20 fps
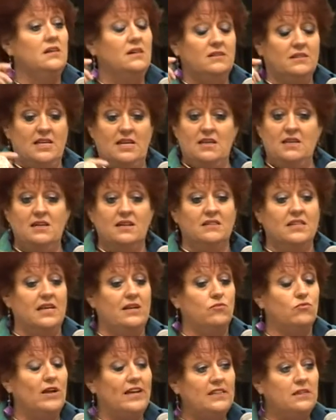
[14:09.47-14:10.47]

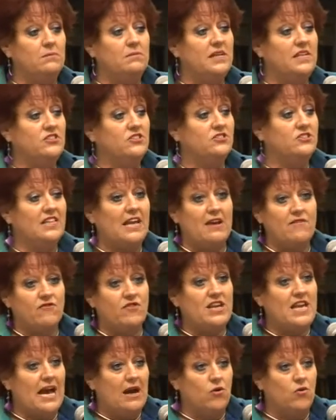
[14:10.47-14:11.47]
they read the meters
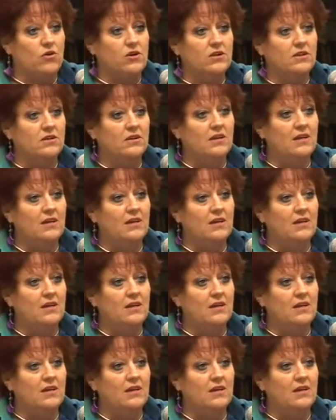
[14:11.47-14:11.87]
every hour,